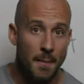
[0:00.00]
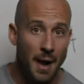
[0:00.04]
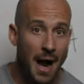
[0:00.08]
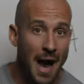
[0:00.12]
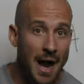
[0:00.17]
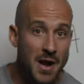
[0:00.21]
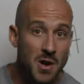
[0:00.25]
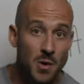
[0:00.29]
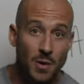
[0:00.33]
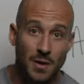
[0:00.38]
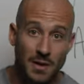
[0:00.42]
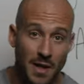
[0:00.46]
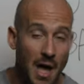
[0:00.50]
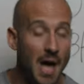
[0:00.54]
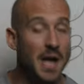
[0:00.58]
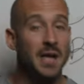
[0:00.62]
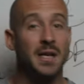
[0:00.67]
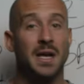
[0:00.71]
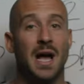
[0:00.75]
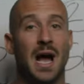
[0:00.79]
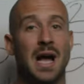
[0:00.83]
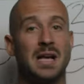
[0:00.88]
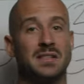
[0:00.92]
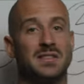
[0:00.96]
I know a lot
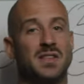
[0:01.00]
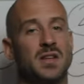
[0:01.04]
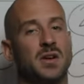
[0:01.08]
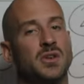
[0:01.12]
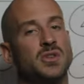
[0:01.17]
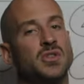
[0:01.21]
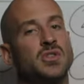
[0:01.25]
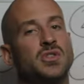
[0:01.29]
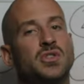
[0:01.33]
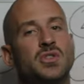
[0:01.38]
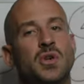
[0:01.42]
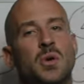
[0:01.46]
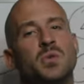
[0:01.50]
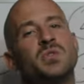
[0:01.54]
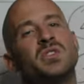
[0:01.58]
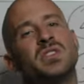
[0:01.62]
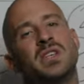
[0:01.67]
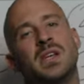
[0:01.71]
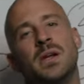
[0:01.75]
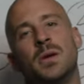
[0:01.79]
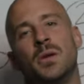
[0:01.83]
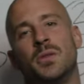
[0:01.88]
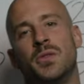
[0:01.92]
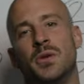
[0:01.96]
of guys that are so
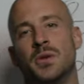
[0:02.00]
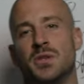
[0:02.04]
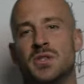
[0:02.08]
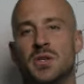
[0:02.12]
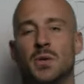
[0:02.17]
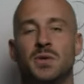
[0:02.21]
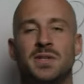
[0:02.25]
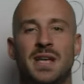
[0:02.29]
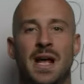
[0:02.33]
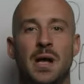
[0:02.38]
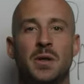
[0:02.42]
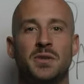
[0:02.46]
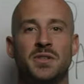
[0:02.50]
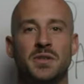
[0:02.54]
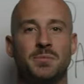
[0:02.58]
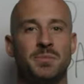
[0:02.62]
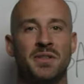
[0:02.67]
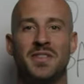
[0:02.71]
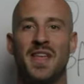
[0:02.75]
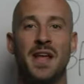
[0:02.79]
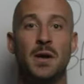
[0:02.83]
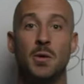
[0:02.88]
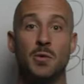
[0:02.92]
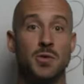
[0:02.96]
skilled, they're so talented,
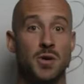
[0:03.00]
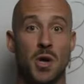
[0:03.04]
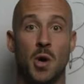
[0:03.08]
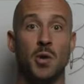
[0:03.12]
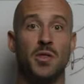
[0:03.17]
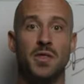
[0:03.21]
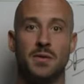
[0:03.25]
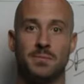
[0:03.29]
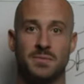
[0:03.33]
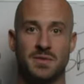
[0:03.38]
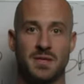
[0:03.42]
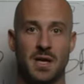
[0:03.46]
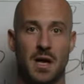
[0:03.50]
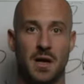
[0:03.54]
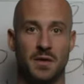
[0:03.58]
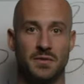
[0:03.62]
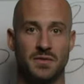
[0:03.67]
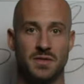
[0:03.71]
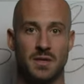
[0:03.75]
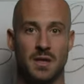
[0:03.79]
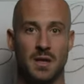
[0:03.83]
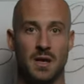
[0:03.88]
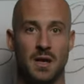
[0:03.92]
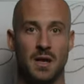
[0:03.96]
but they don't know
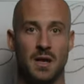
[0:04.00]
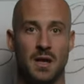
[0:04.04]
themselves.